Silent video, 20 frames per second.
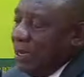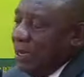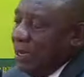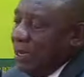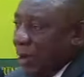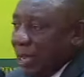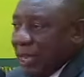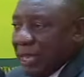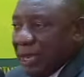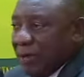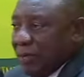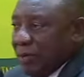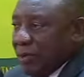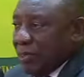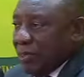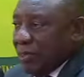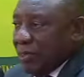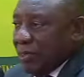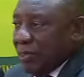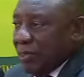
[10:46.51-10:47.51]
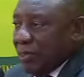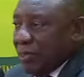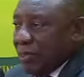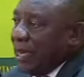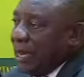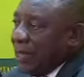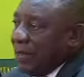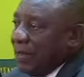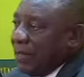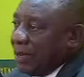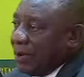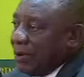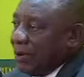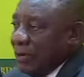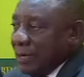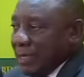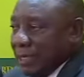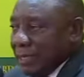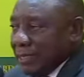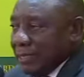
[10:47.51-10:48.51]
working with all the other
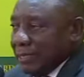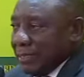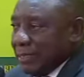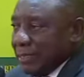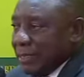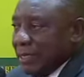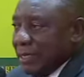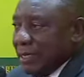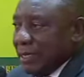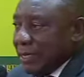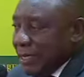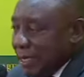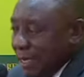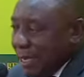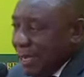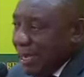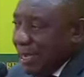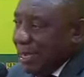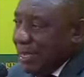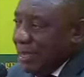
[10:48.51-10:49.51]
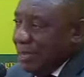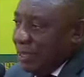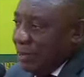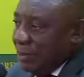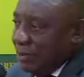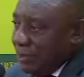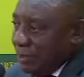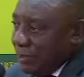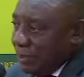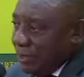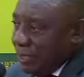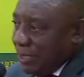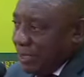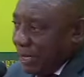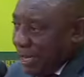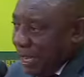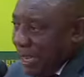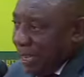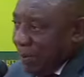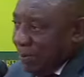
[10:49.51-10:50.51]
colleagues here in the
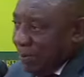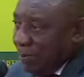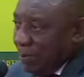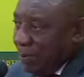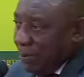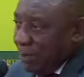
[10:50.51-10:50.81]
Western Cape.